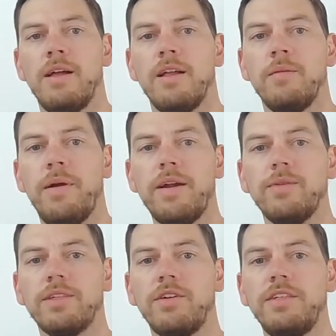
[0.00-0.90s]
Paired
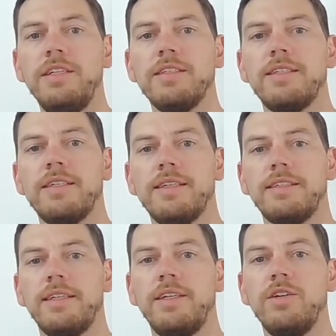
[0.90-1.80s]
with continuous test
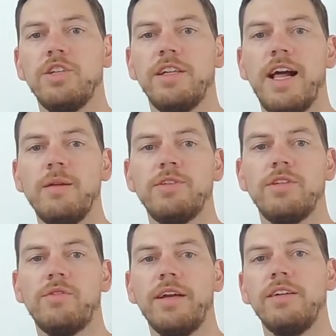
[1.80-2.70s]
execution, it helps you to
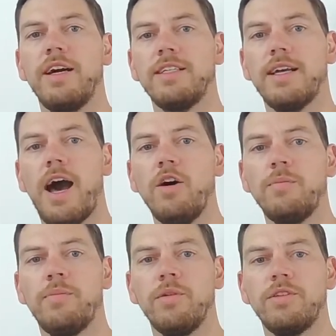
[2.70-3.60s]
recognize
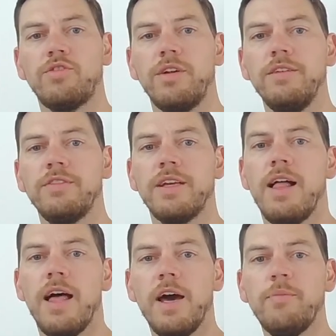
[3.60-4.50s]
output drifts
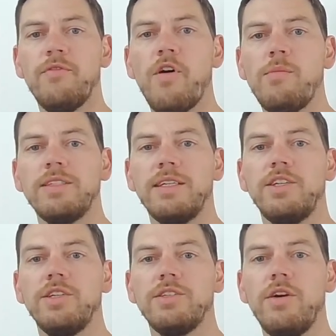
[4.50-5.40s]
and performance
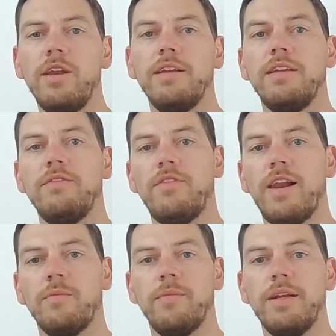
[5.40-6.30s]
issues early in the
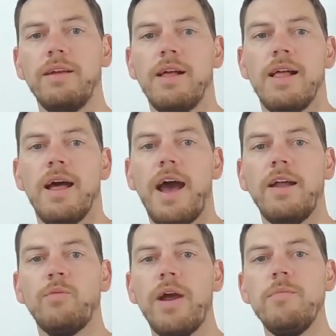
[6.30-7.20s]
development
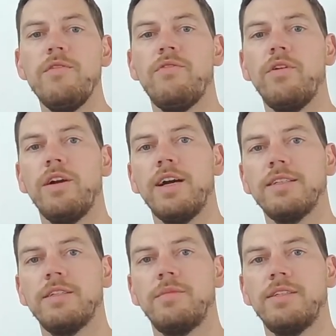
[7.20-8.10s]
and way before your
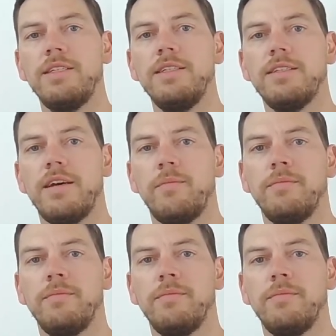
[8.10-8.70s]
customer sees them.